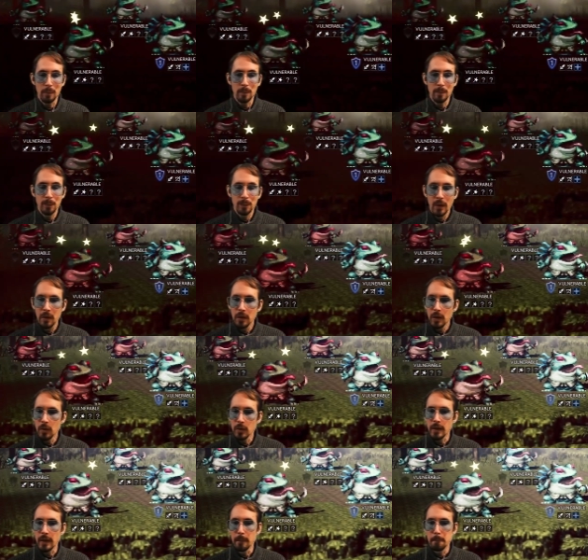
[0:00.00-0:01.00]
Yep.
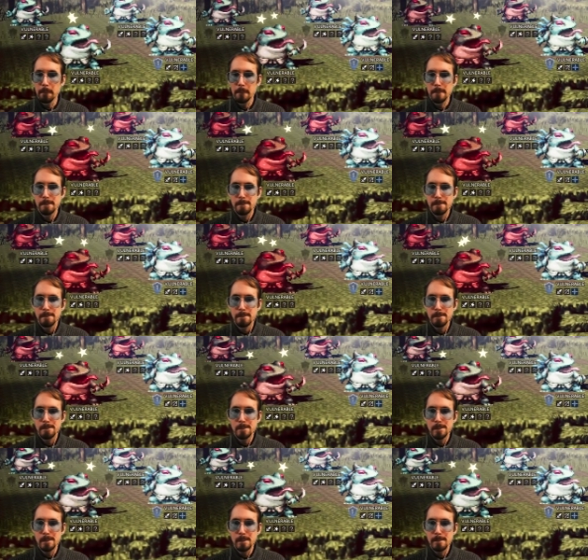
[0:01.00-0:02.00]
Okay. I
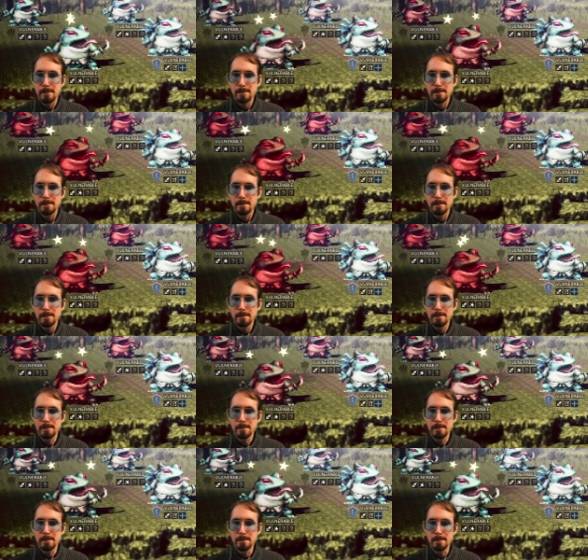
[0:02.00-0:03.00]
am ready.
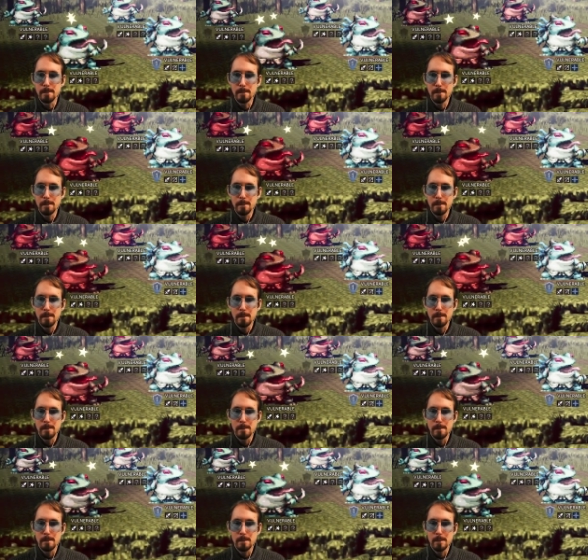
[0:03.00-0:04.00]
Hmm.
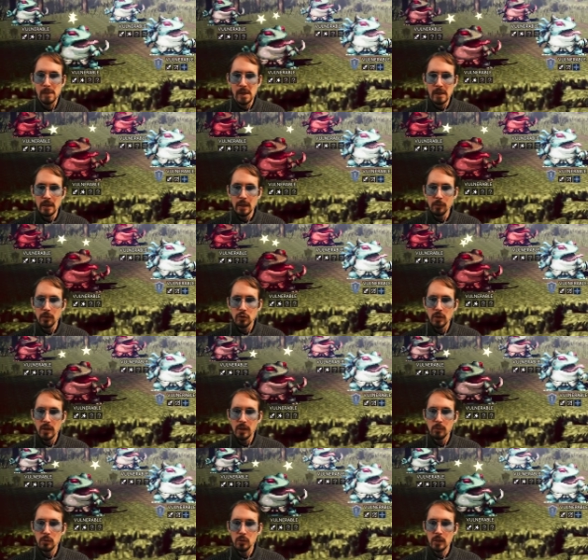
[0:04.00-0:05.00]
I want to
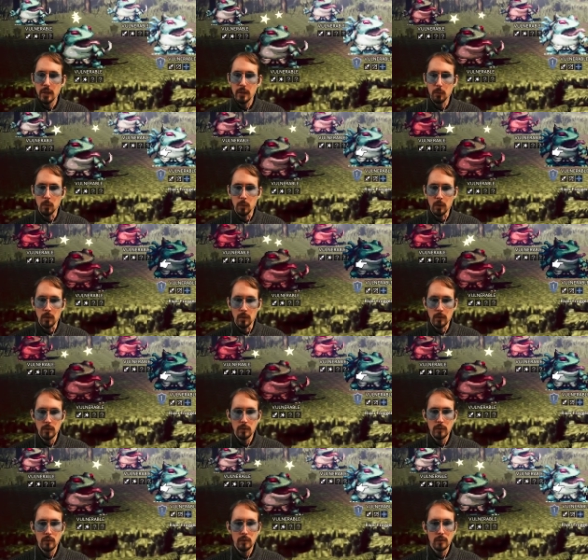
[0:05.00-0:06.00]
try Moonlight
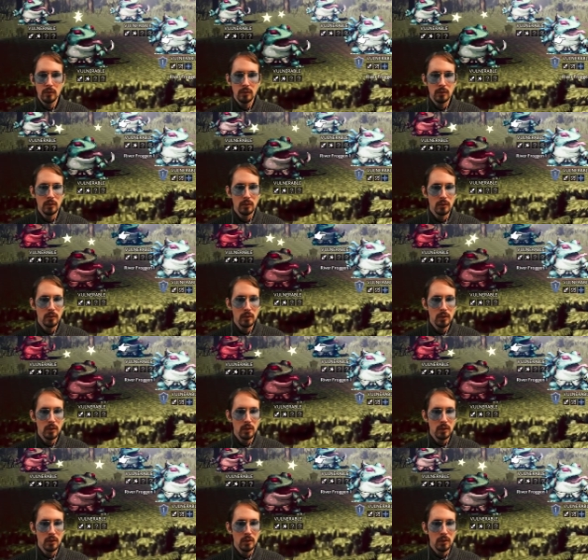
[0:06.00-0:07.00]
Waltz. on
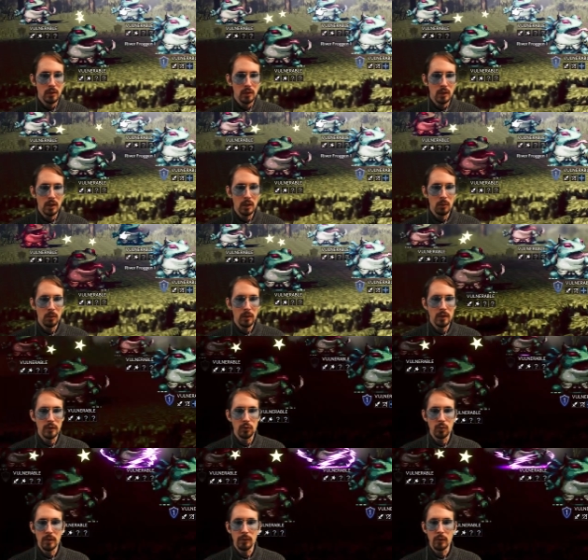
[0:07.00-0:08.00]
uh, one of
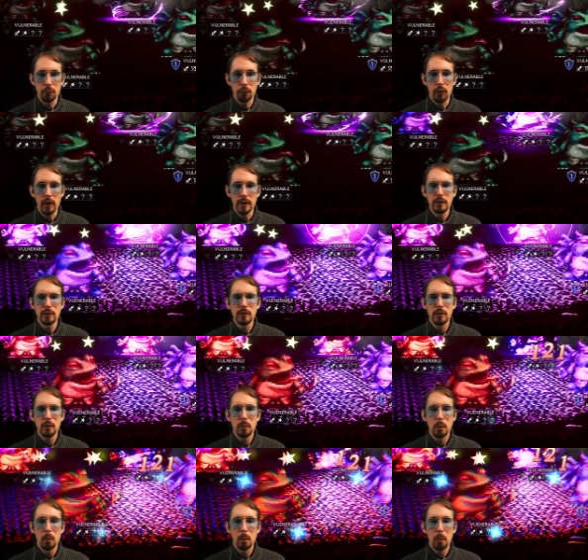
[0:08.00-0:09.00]
these
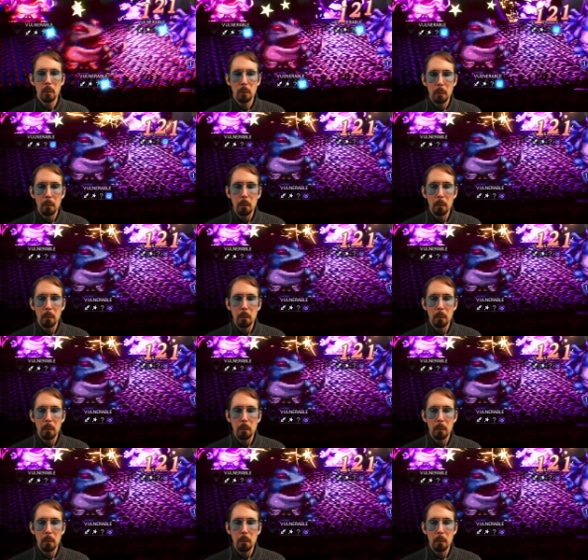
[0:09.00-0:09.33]
Rockets.